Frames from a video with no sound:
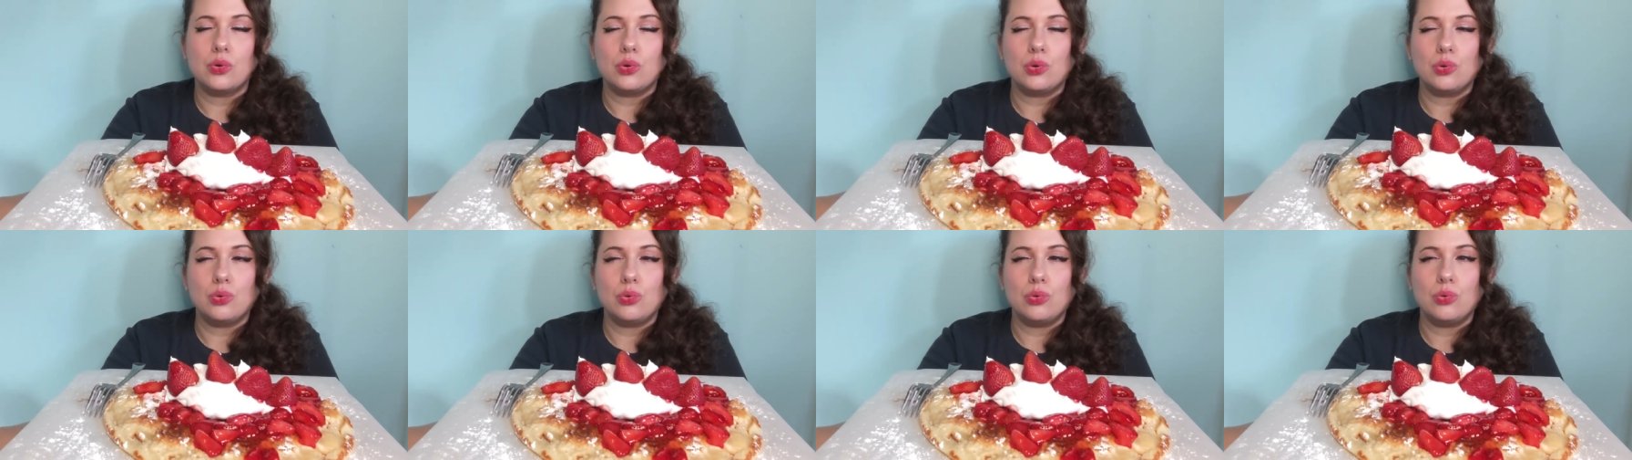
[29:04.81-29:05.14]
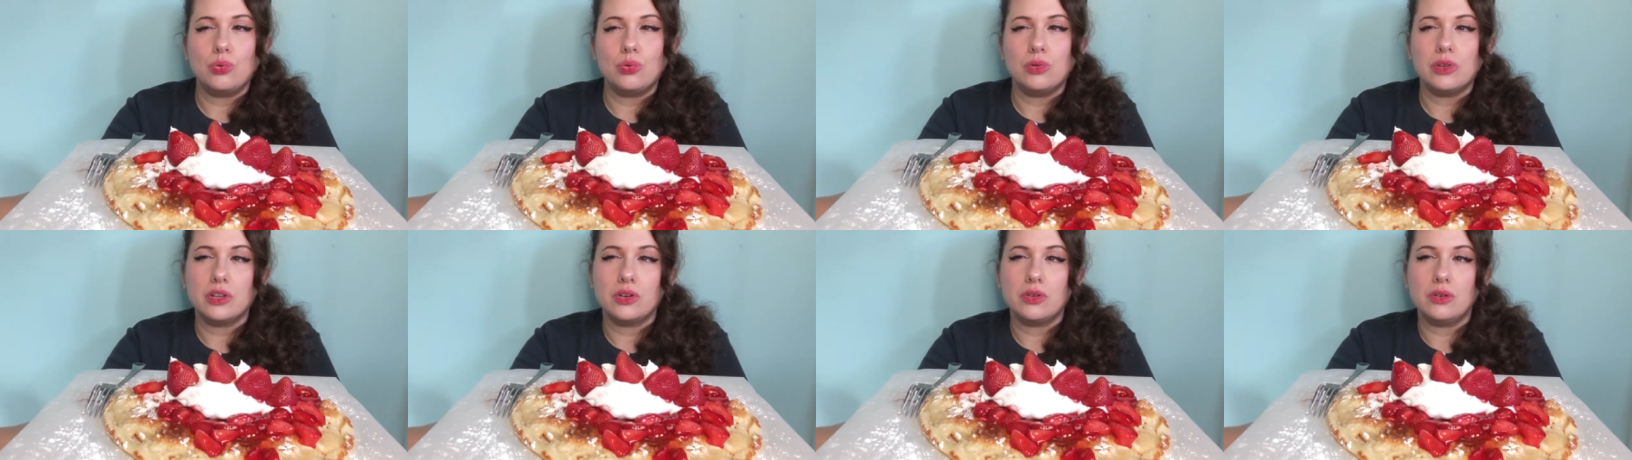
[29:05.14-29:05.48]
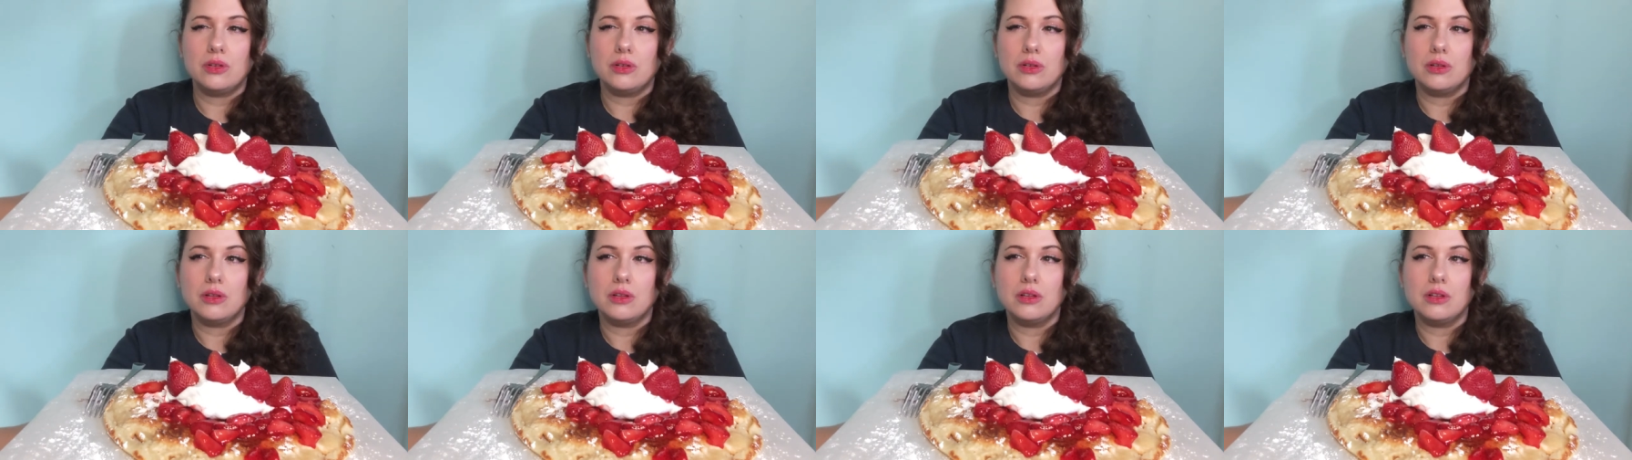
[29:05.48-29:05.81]
cool
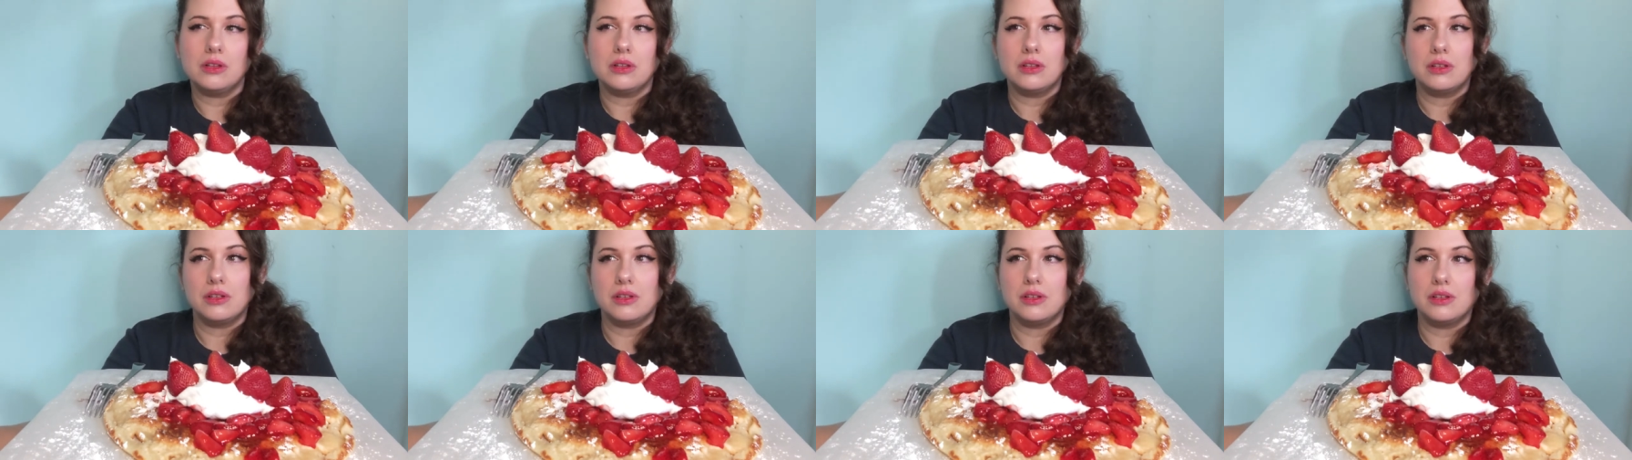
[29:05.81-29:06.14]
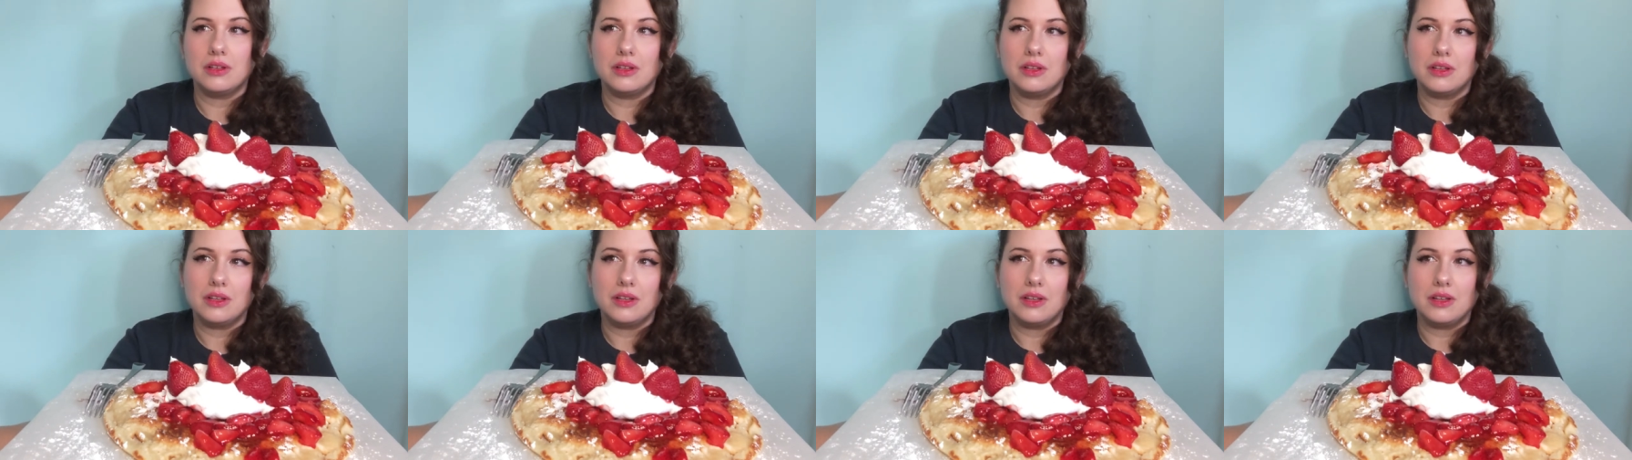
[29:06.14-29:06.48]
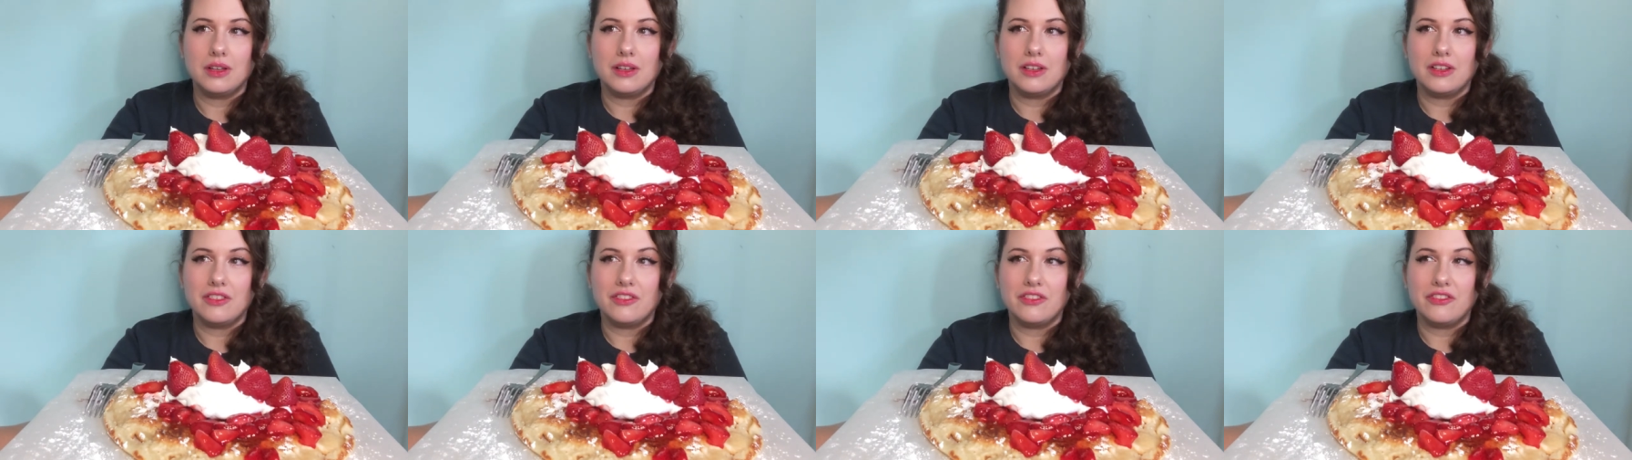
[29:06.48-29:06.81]
little
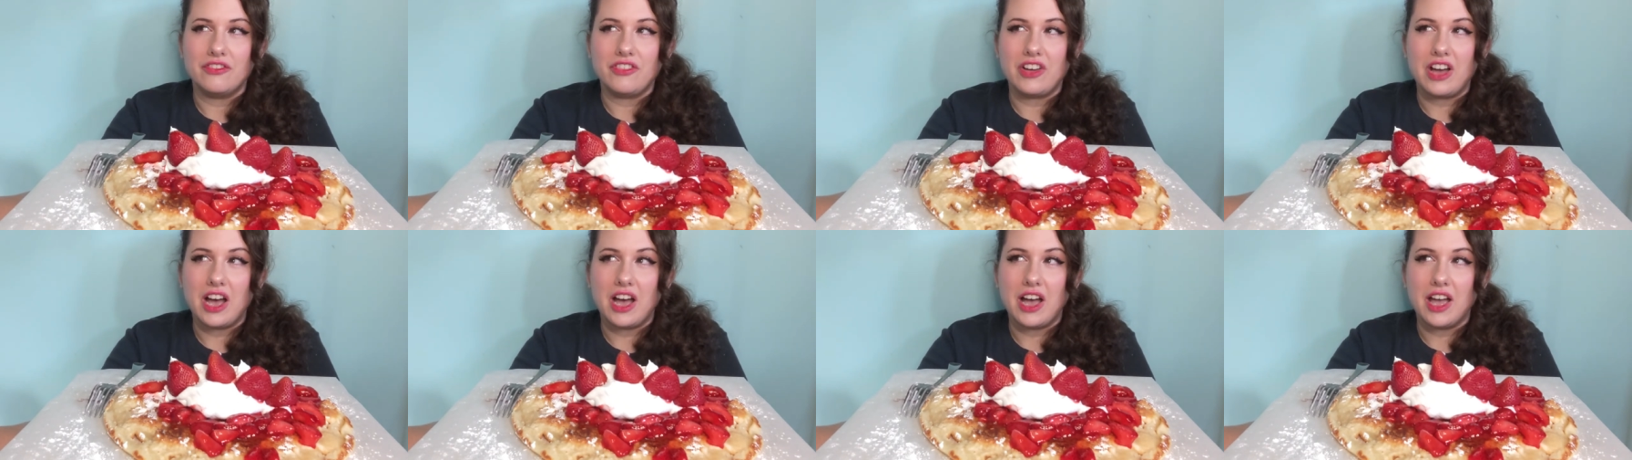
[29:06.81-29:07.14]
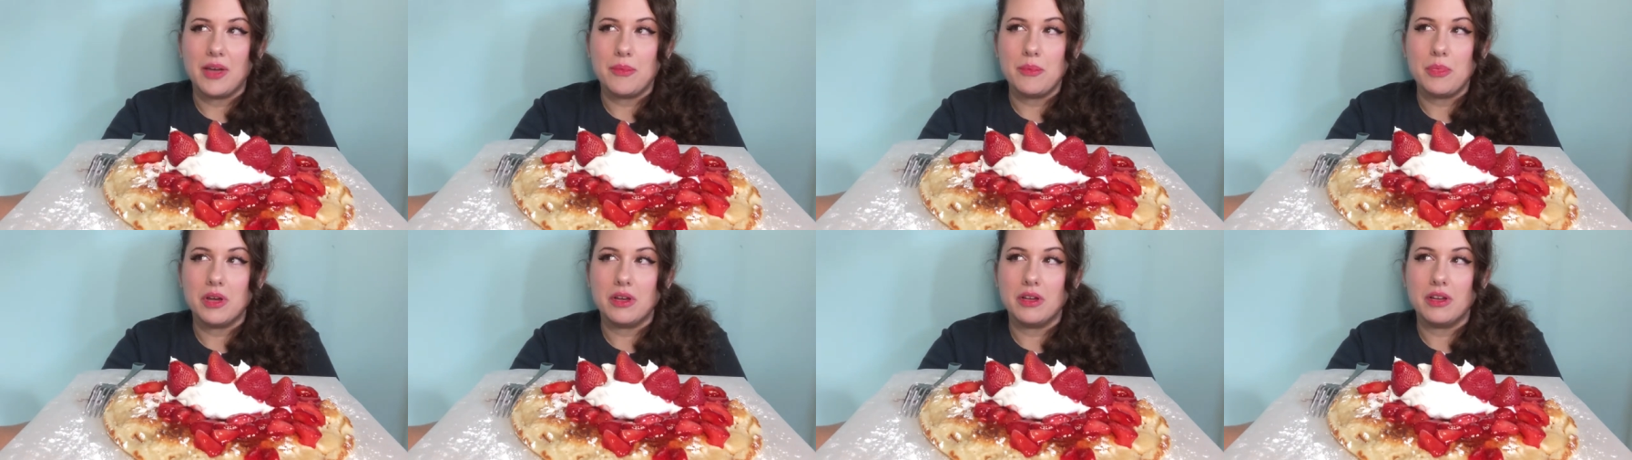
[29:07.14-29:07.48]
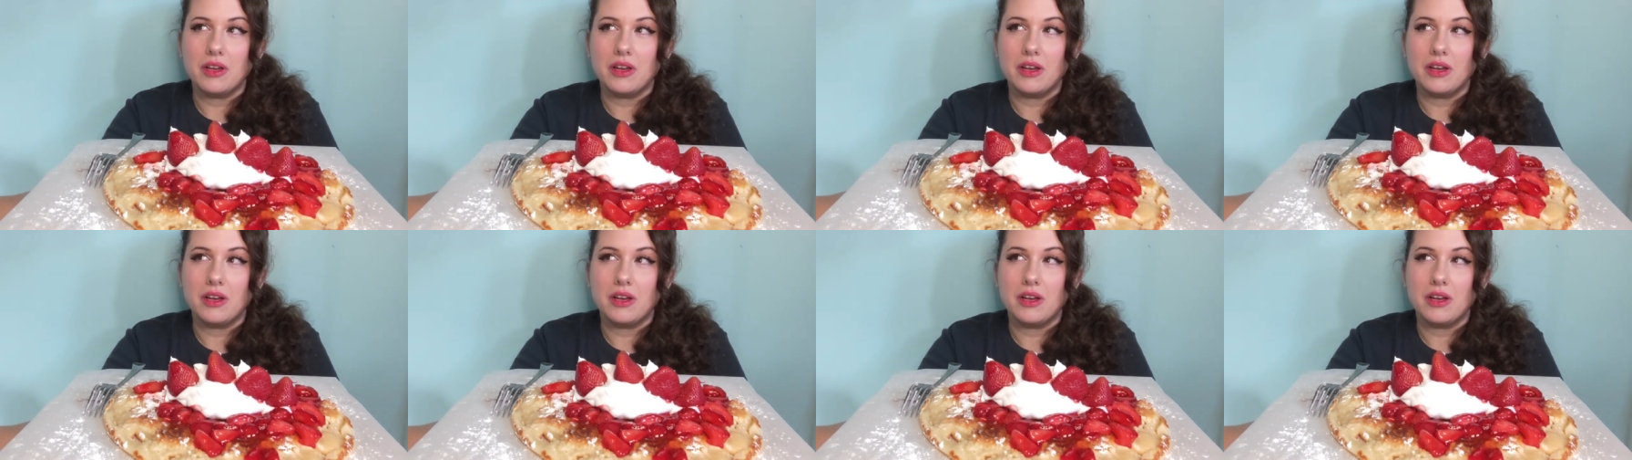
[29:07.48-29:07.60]
vibe.